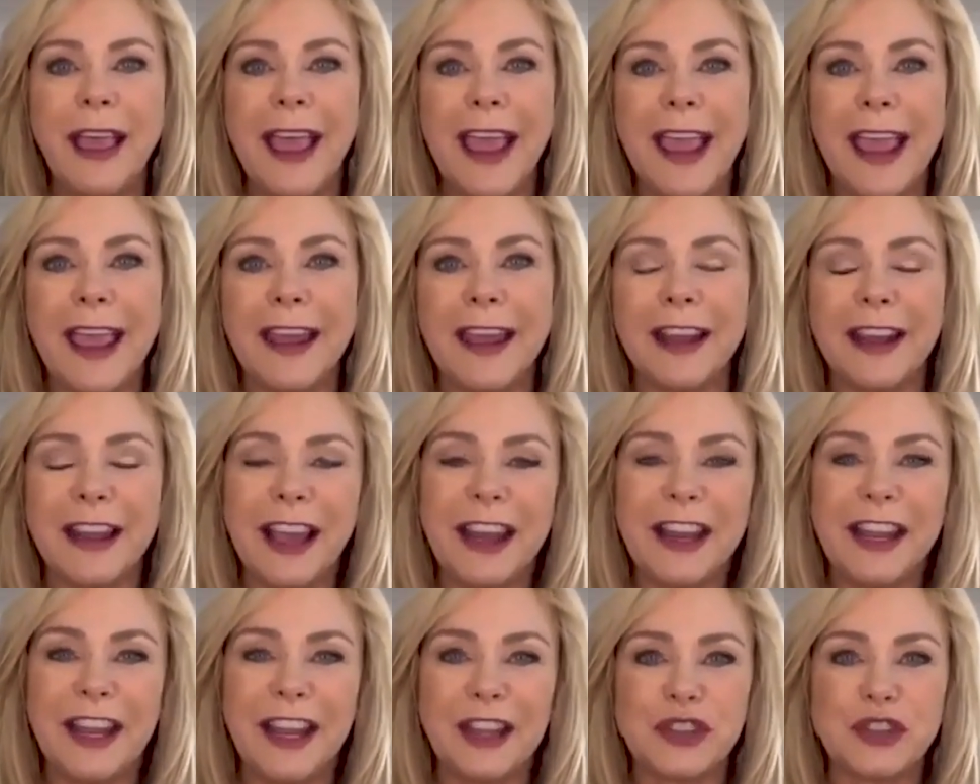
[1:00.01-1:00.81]
and it
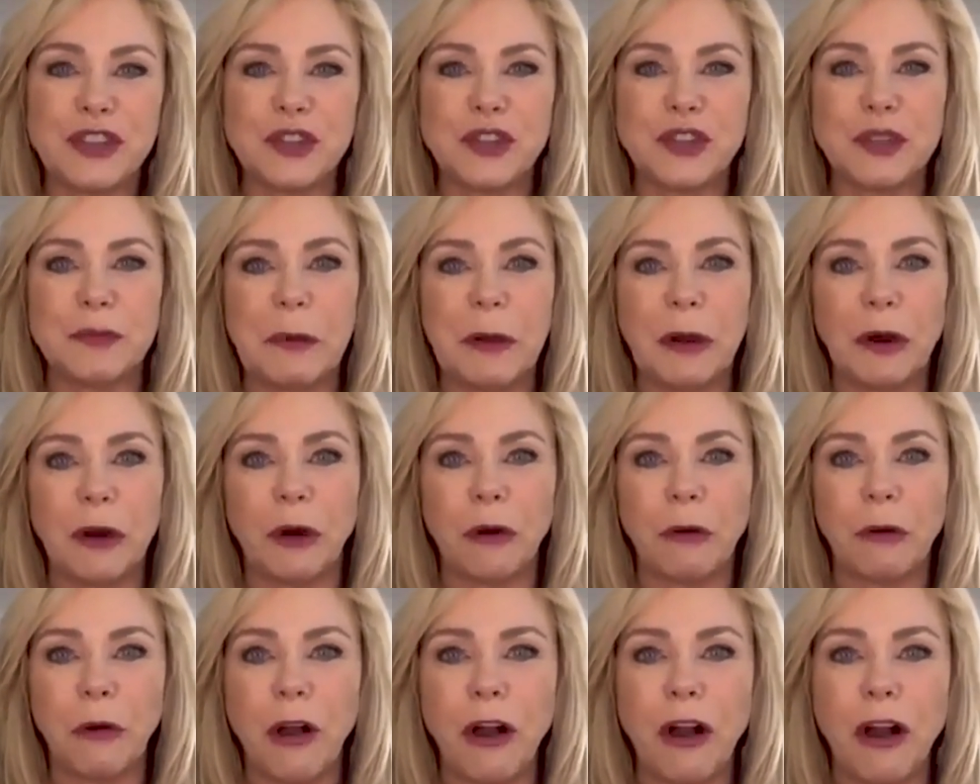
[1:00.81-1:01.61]
kind of hits your
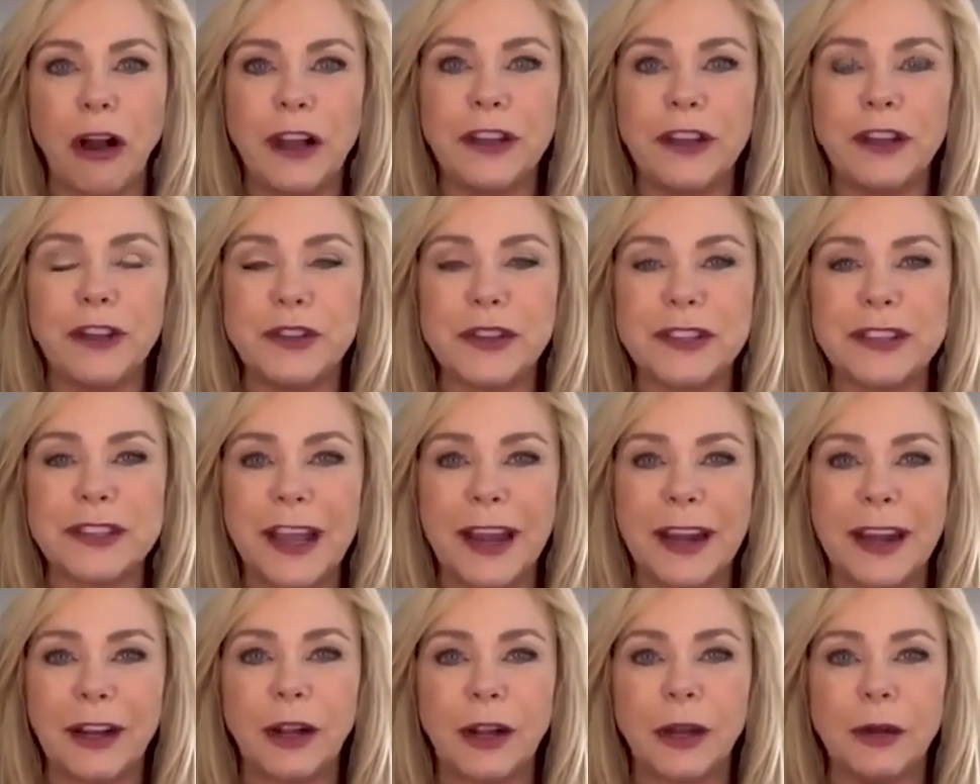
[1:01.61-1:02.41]
spirit wrong and you just
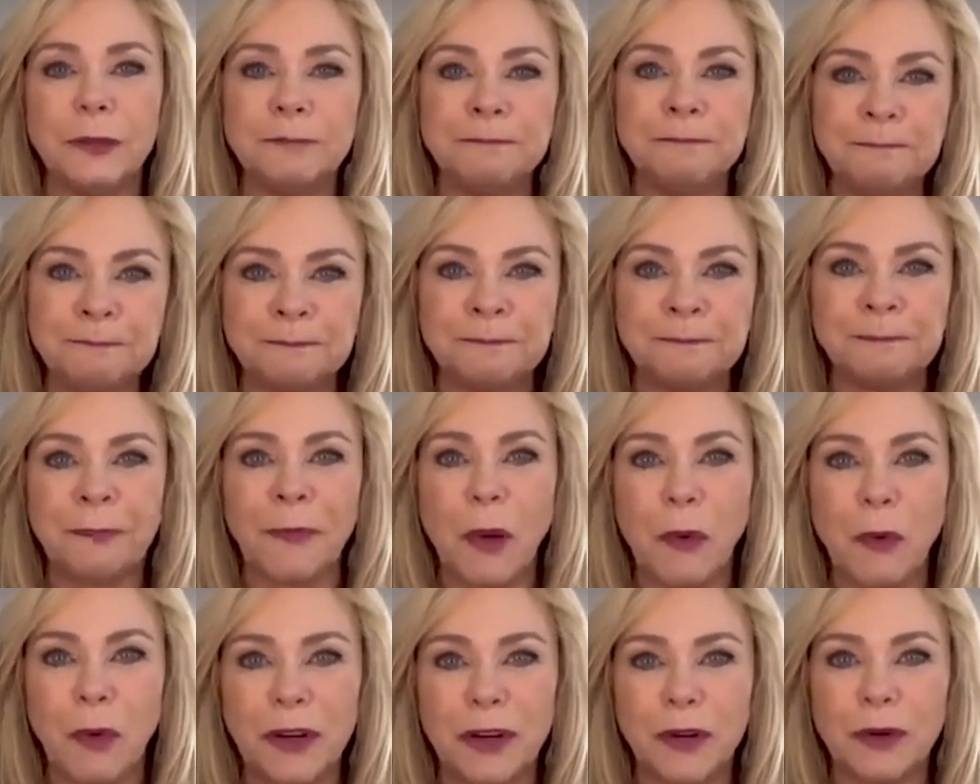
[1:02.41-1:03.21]
kind of go,
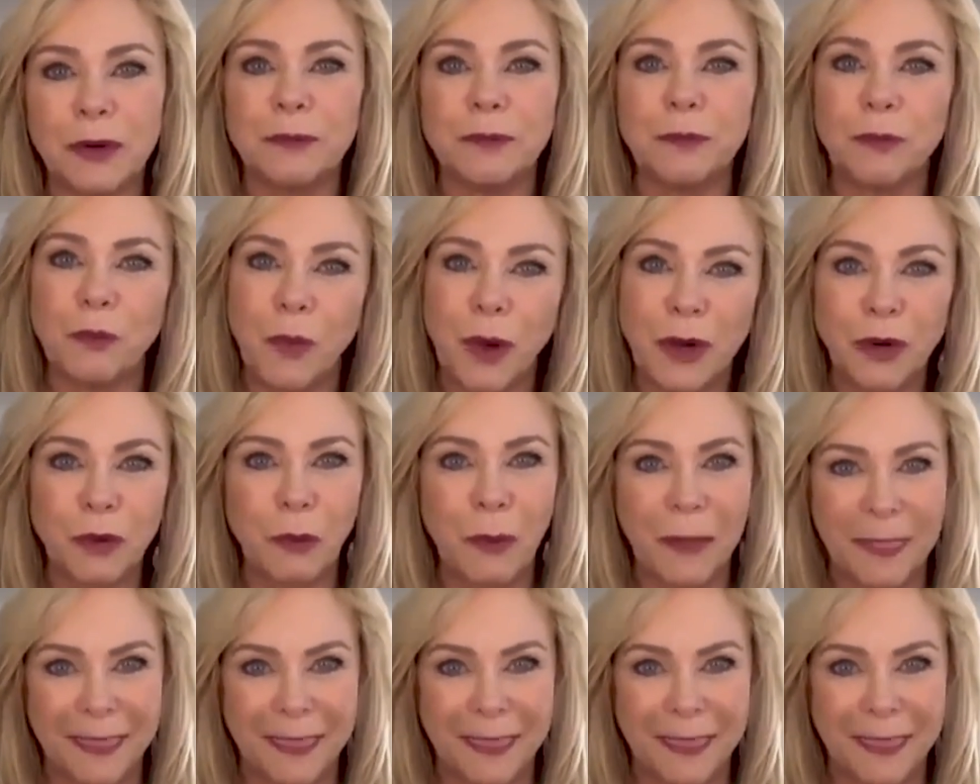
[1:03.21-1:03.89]
hmm, wonder wonder